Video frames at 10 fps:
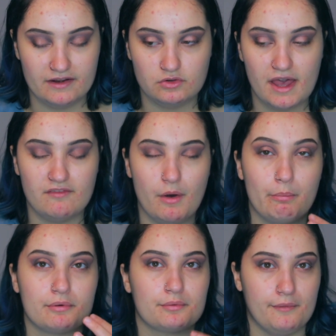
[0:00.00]
I don't have
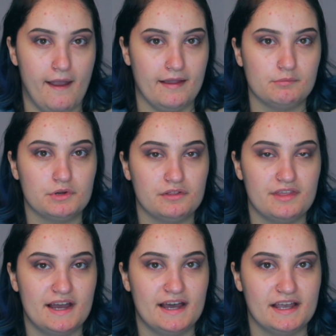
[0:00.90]
a
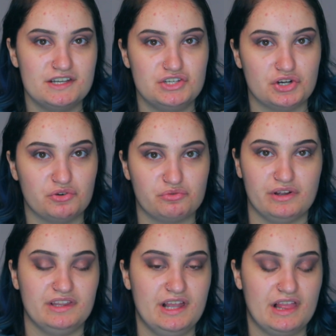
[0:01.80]
primer that I
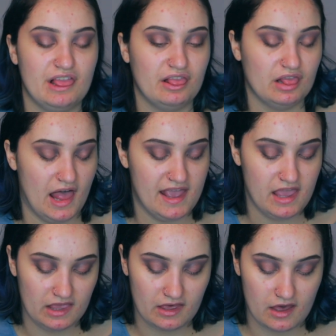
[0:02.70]
don't really
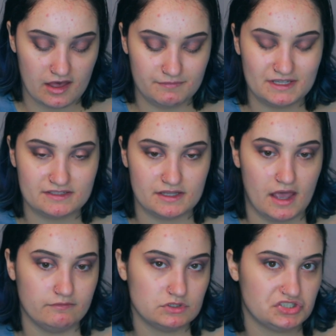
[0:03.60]
like.
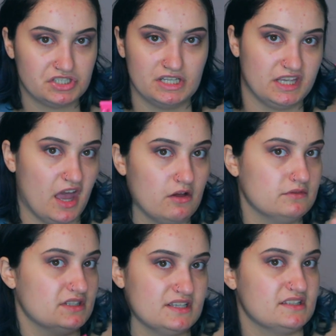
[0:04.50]
This, I'm just gonna
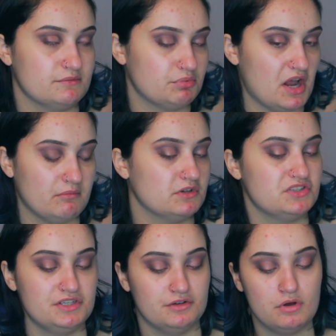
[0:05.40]
count this as a
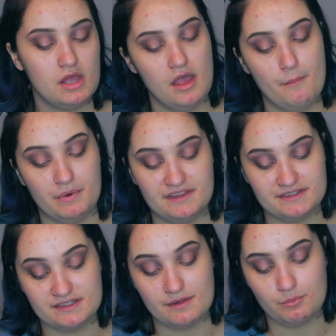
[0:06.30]
primer too,
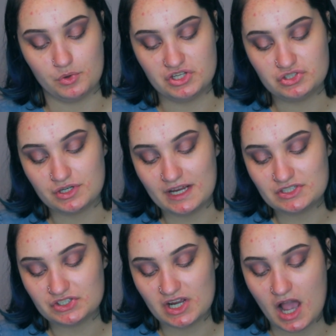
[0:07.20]
but this is a
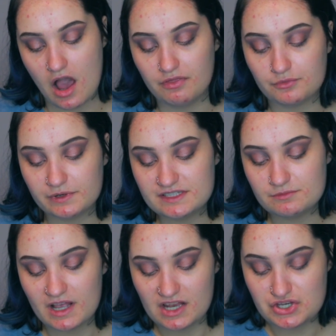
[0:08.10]
moisturizer. The
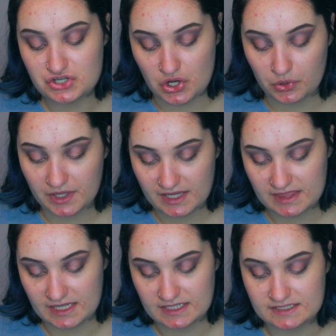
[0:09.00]
reason why I don't
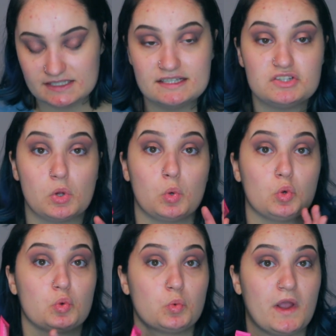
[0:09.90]
like this is
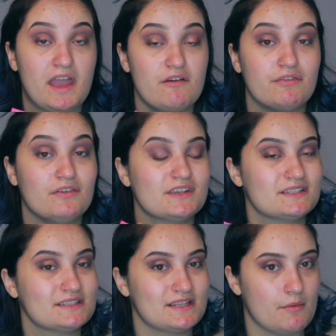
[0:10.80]
great for
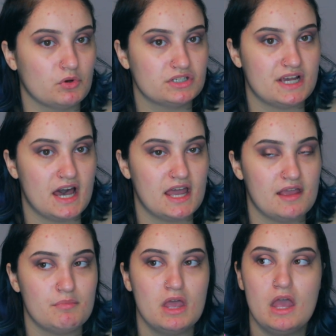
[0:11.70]
the
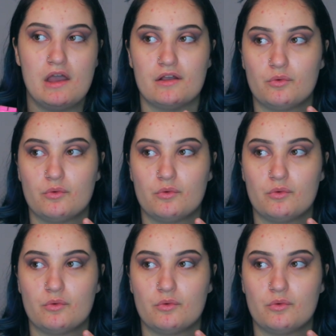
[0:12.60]
summertime